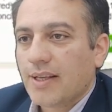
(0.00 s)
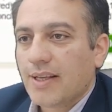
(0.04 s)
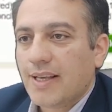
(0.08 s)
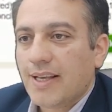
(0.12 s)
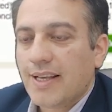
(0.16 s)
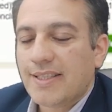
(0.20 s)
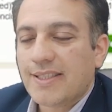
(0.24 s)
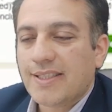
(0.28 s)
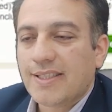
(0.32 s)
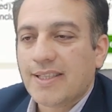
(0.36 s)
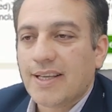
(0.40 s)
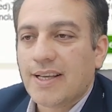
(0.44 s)

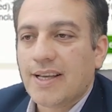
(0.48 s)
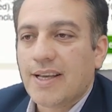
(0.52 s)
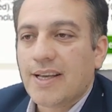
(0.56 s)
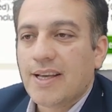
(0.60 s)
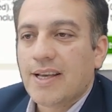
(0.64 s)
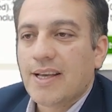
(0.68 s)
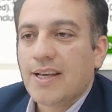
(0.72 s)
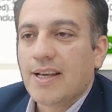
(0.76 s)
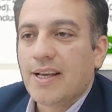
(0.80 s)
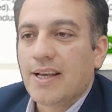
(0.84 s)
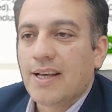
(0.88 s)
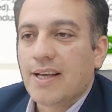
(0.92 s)
it's
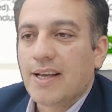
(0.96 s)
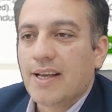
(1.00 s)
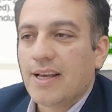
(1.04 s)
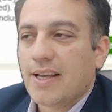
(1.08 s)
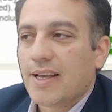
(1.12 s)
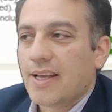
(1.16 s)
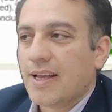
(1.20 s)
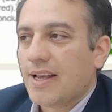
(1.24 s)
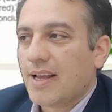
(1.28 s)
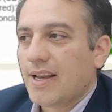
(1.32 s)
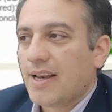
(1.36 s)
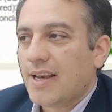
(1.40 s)

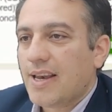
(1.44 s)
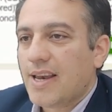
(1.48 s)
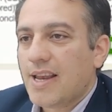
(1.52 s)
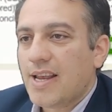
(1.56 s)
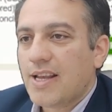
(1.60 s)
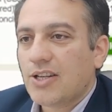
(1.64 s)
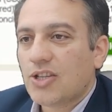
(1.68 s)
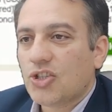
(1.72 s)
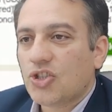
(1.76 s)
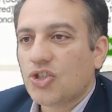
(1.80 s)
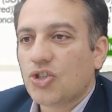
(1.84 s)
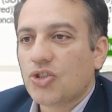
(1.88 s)

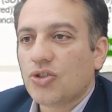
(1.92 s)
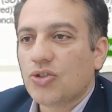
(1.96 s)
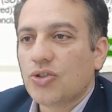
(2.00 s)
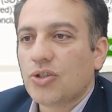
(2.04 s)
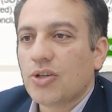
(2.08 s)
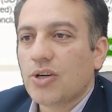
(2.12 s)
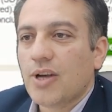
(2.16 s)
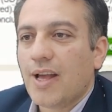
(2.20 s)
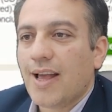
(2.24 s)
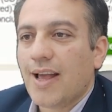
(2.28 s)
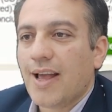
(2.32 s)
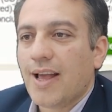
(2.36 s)
need
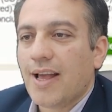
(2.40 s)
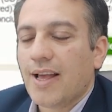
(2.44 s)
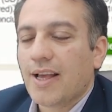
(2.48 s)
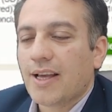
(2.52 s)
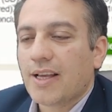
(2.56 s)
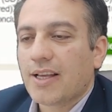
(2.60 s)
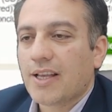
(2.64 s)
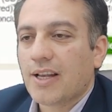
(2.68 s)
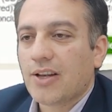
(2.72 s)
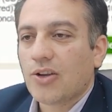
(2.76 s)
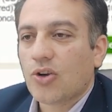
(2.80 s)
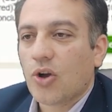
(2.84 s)
to
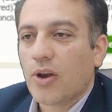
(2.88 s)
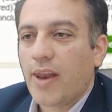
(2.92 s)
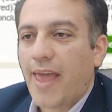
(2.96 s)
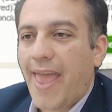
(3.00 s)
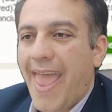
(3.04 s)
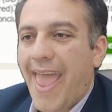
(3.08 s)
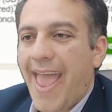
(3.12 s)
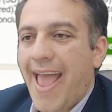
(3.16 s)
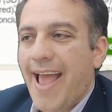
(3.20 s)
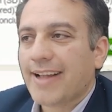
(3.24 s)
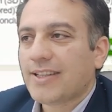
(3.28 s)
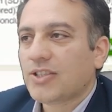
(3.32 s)
click on
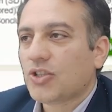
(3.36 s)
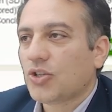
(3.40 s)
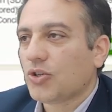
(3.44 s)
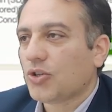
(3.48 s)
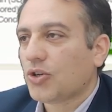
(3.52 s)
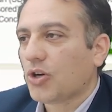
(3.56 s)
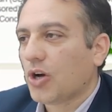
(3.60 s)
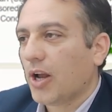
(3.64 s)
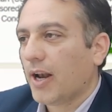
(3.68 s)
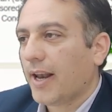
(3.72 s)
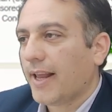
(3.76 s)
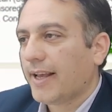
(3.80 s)
add to
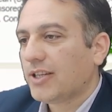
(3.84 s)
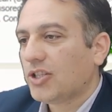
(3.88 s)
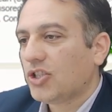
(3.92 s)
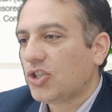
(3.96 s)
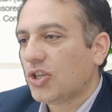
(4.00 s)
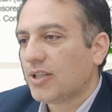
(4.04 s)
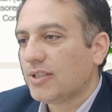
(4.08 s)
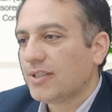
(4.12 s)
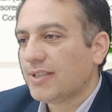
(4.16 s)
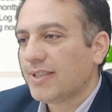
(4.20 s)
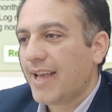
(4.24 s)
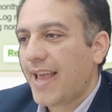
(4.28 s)

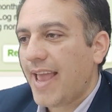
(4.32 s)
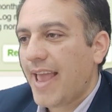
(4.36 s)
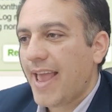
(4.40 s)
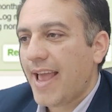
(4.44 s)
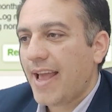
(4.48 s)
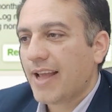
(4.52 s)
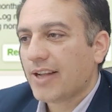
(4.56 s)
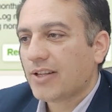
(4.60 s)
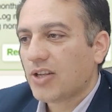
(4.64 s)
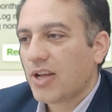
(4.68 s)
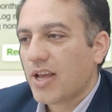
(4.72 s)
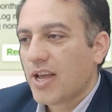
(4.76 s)
collections,
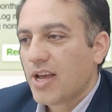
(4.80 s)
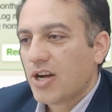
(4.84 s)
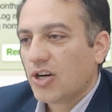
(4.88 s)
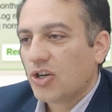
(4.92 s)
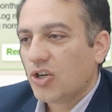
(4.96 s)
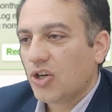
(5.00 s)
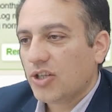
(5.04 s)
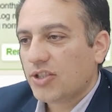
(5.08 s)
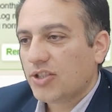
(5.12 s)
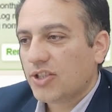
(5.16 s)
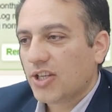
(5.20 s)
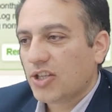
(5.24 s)
and
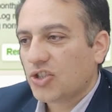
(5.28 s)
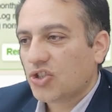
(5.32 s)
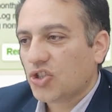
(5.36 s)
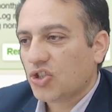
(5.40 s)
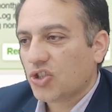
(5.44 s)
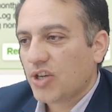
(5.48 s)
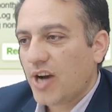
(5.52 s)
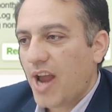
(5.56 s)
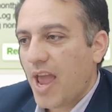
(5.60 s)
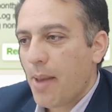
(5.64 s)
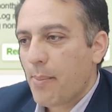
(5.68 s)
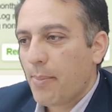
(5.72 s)

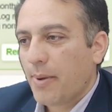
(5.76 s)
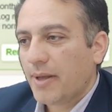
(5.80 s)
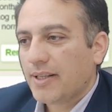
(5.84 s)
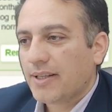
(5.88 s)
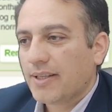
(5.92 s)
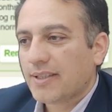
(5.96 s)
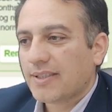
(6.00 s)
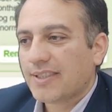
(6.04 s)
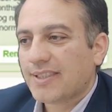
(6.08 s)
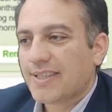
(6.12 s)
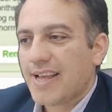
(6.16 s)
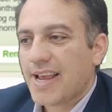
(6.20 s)

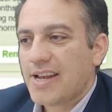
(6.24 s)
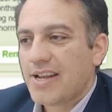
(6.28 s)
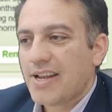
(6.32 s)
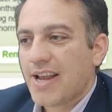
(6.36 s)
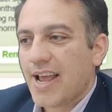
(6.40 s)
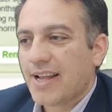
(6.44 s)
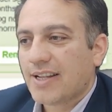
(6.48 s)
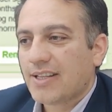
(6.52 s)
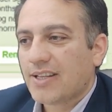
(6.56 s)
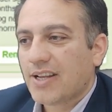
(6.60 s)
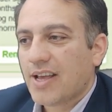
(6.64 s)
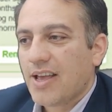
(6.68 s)
ResearchRabbit say
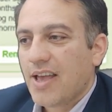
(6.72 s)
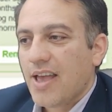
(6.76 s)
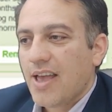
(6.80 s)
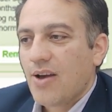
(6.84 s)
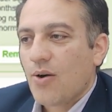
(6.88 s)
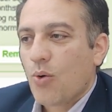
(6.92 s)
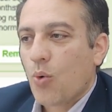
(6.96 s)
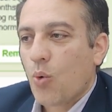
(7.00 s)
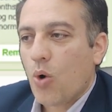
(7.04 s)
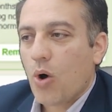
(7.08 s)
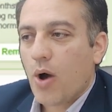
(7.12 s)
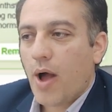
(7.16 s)
that
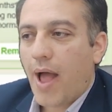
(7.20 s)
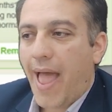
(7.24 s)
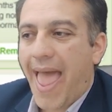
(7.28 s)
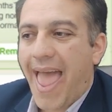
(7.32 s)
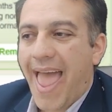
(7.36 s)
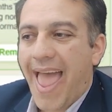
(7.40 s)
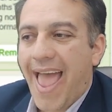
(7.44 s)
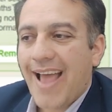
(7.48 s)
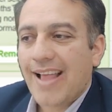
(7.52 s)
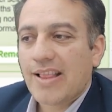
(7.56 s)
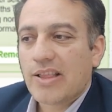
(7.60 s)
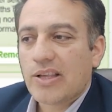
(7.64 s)

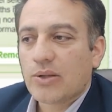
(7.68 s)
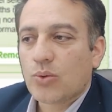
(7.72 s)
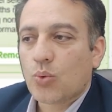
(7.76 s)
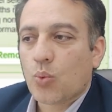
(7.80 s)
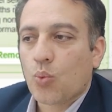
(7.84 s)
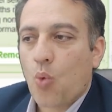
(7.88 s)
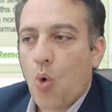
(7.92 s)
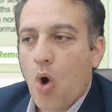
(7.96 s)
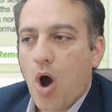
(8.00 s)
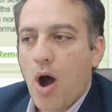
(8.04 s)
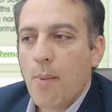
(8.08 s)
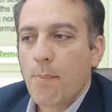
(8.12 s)

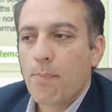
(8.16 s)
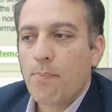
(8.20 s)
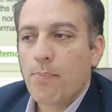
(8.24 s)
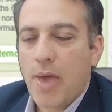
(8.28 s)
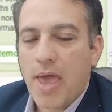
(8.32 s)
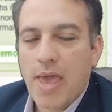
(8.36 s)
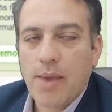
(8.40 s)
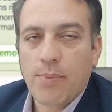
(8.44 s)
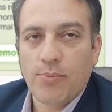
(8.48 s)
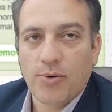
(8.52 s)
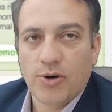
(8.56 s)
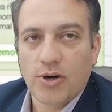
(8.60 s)
added one
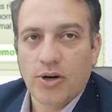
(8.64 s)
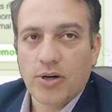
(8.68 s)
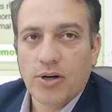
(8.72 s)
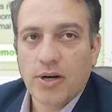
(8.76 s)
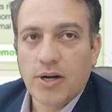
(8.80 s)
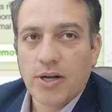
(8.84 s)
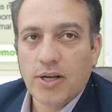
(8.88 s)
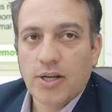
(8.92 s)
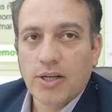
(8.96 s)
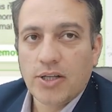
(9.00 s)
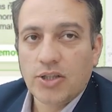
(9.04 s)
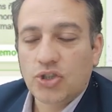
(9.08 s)

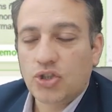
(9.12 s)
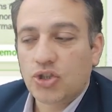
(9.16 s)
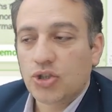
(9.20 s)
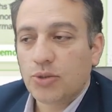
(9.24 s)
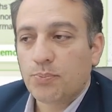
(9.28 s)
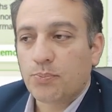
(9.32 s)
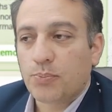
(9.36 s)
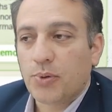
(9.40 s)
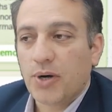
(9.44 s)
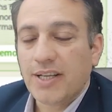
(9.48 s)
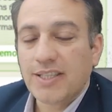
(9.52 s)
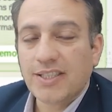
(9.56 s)
paper to
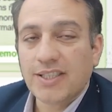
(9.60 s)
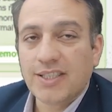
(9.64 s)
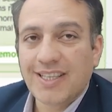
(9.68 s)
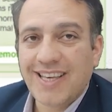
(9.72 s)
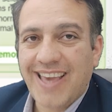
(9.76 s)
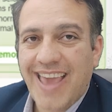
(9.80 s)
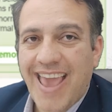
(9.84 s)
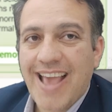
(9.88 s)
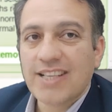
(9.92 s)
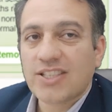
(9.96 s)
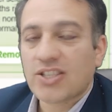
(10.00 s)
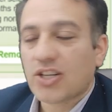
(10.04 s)
breast
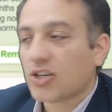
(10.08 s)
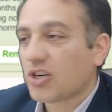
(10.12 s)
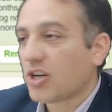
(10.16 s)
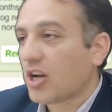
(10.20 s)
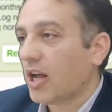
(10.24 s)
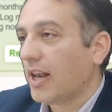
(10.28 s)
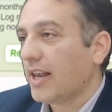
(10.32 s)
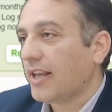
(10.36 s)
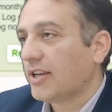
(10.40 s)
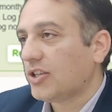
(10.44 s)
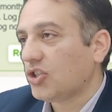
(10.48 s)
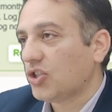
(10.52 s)
cancer
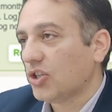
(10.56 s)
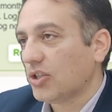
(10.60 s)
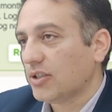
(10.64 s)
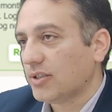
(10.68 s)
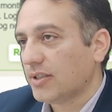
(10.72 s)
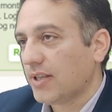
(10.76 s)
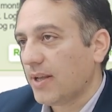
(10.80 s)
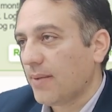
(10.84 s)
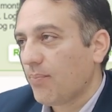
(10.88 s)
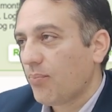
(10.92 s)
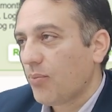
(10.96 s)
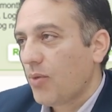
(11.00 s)

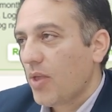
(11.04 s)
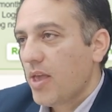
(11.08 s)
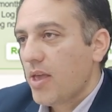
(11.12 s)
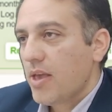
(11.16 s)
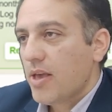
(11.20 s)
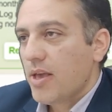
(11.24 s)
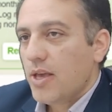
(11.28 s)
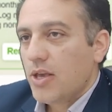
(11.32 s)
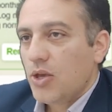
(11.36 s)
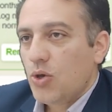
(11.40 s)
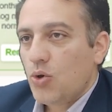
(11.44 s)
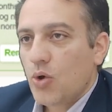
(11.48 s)
collections.
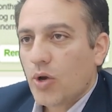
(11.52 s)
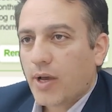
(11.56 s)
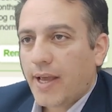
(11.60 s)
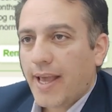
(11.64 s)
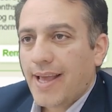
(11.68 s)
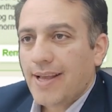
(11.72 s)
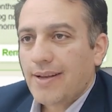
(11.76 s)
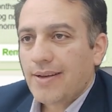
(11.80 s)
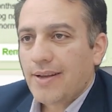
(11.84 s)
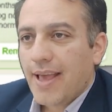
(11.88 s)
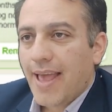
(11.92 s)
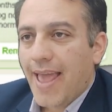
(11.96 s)
You
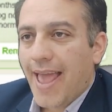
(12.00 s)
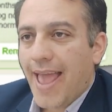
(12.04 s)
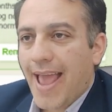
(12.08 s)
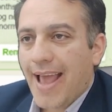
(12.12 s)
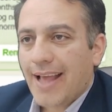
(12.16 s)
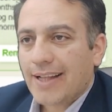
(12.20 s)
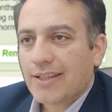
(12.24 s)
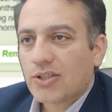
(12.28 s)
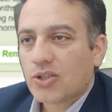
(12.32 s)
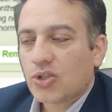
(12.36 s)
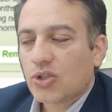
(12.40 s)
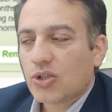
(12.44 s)
can
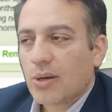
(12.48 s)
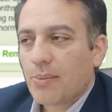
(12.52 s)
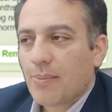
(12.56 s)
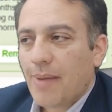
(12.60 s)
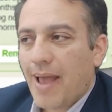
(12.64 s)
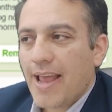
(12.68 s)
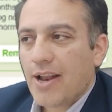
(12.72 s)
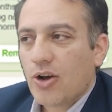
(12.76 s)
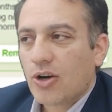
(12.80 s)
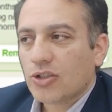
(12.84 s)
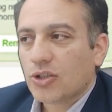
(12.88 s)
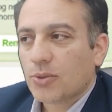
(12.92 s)
add
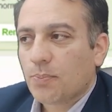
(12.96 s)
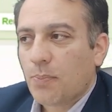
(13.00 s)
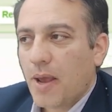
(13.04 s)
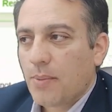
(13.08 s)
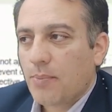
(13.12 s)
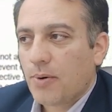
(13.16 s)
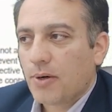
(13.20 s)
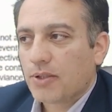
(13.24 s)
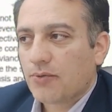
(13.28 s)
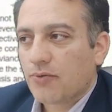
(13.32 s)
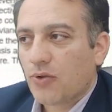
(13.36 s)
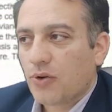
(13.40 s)
some another
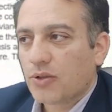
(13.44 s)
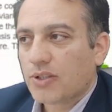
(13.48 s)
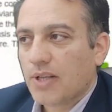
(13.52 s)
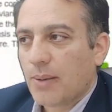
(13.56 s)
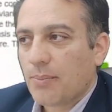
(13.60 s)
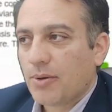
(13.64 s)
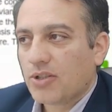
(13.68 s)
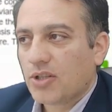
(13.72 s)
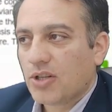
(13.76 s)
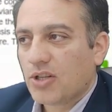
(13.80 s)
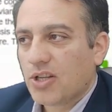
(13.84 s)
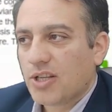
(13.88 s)
papers, for
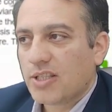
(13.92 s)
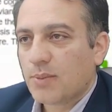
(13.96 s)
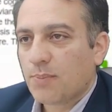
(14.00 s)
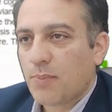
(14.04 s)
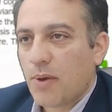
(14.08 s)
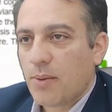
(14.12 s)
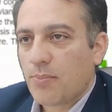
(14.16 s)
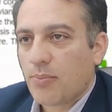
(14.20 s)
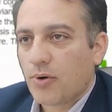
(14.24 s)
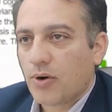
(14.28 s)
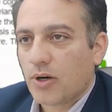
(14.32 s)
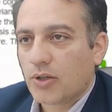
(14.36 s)
example, so these
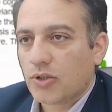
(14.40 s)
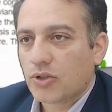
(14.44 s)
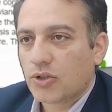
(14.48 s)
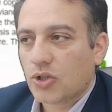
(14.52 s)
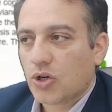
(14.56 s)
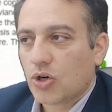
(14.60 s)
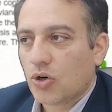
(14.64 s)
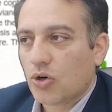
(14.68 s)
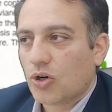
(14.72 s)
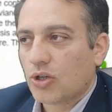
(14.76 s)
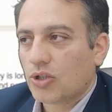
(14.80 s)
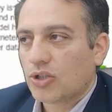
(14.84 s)
papers
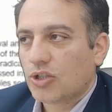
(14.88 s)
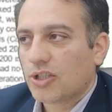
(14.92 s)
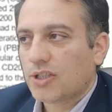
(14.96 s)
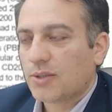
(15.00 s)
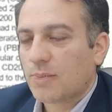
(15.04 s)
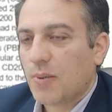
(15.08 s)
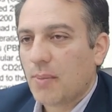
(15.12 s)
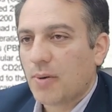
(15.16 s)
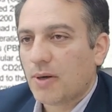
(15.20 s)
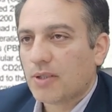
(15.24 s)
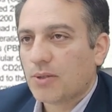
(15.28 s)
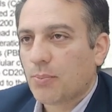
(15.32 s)
or these
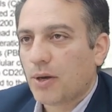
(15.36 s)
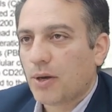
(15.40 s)
papers,